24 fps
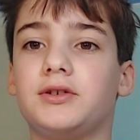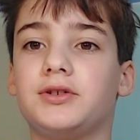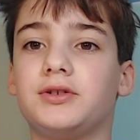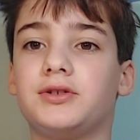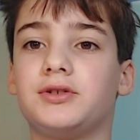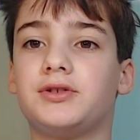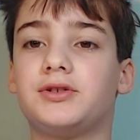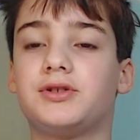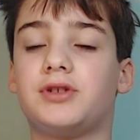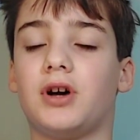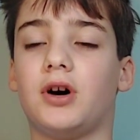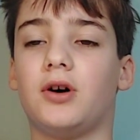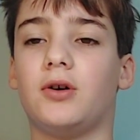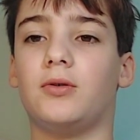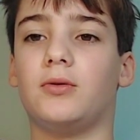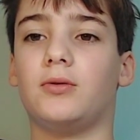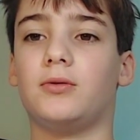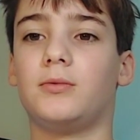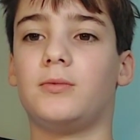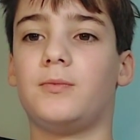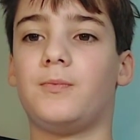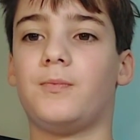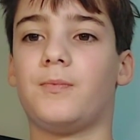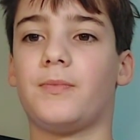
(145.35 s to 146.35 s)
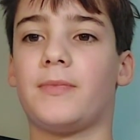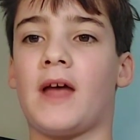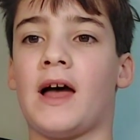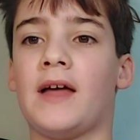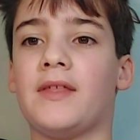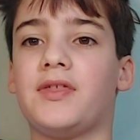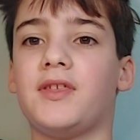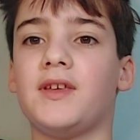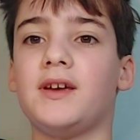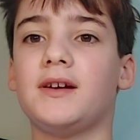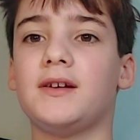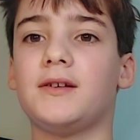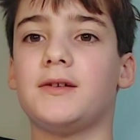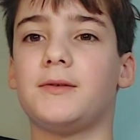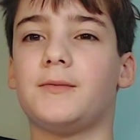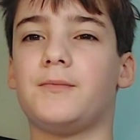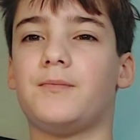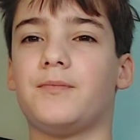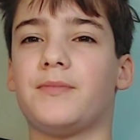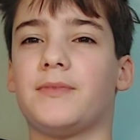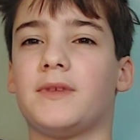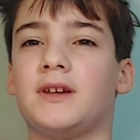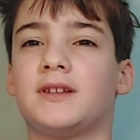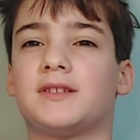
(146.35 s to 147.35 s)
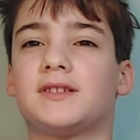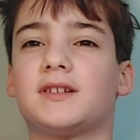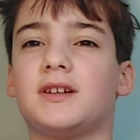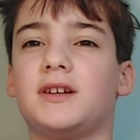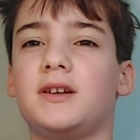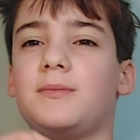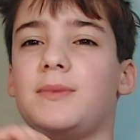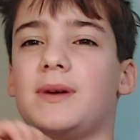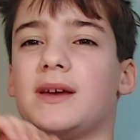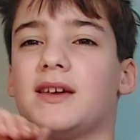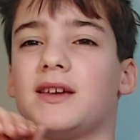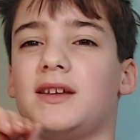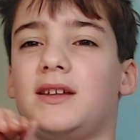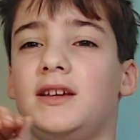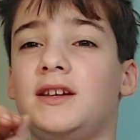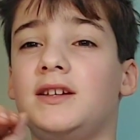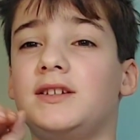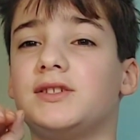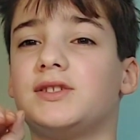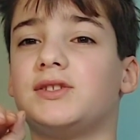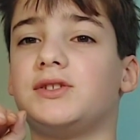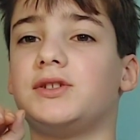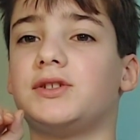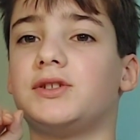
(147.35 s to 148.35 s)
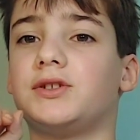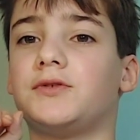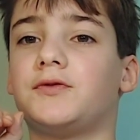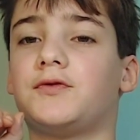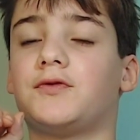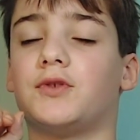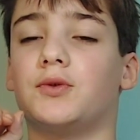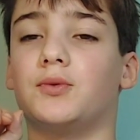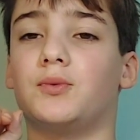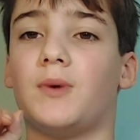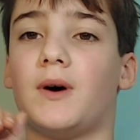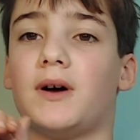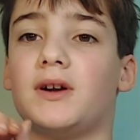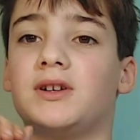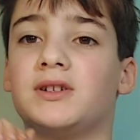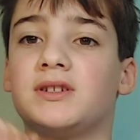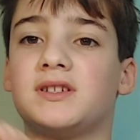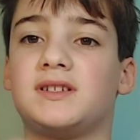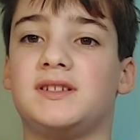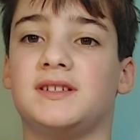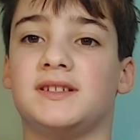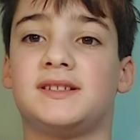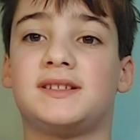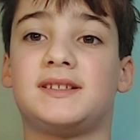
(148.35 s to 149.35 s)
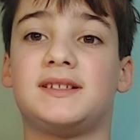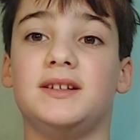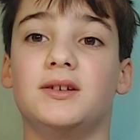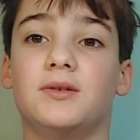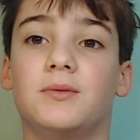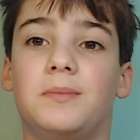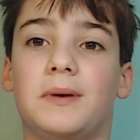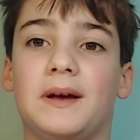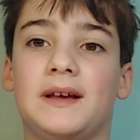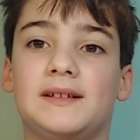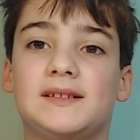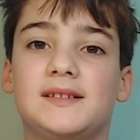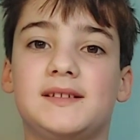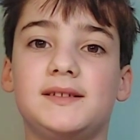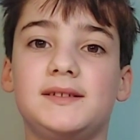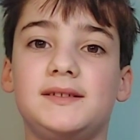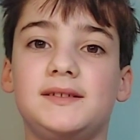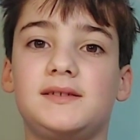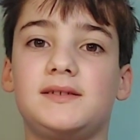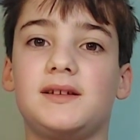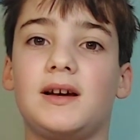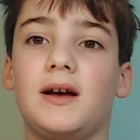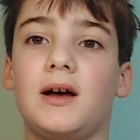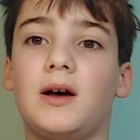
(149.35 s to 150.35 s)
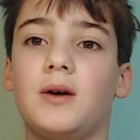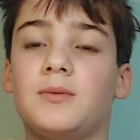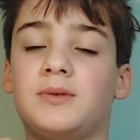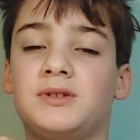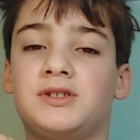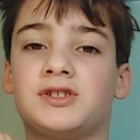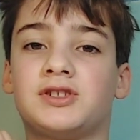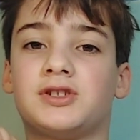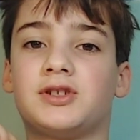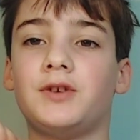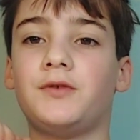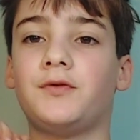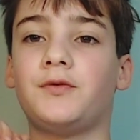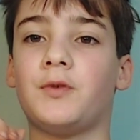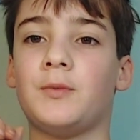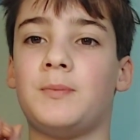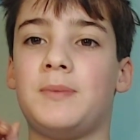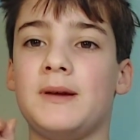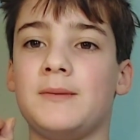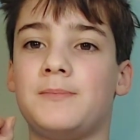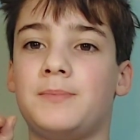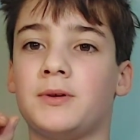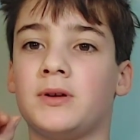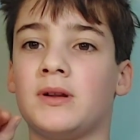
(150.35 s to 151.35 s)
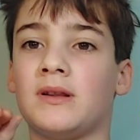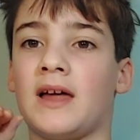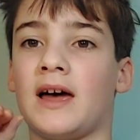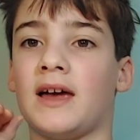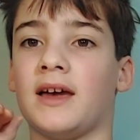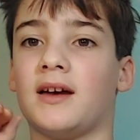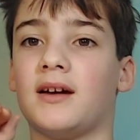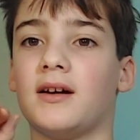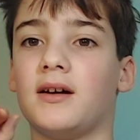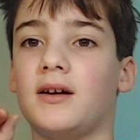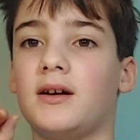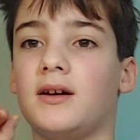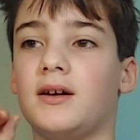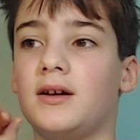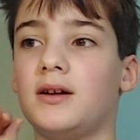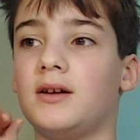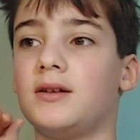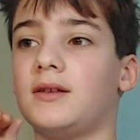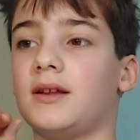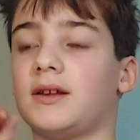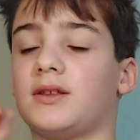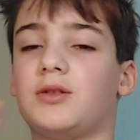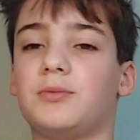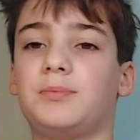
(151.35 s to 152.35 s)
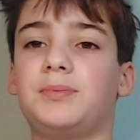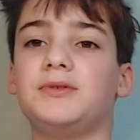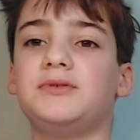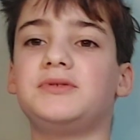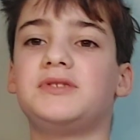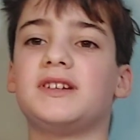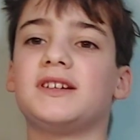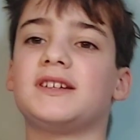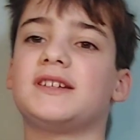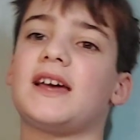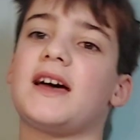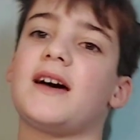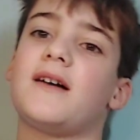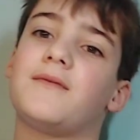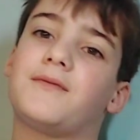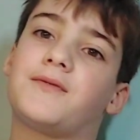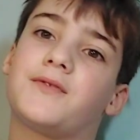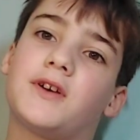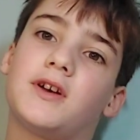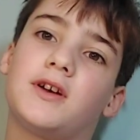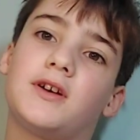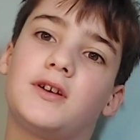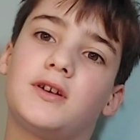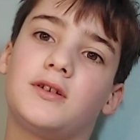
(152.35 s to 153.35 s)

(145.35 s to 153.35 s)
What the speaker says: So, I think it's going to make it easier for runners to steal bases, which is good for people like the Blue Jays have...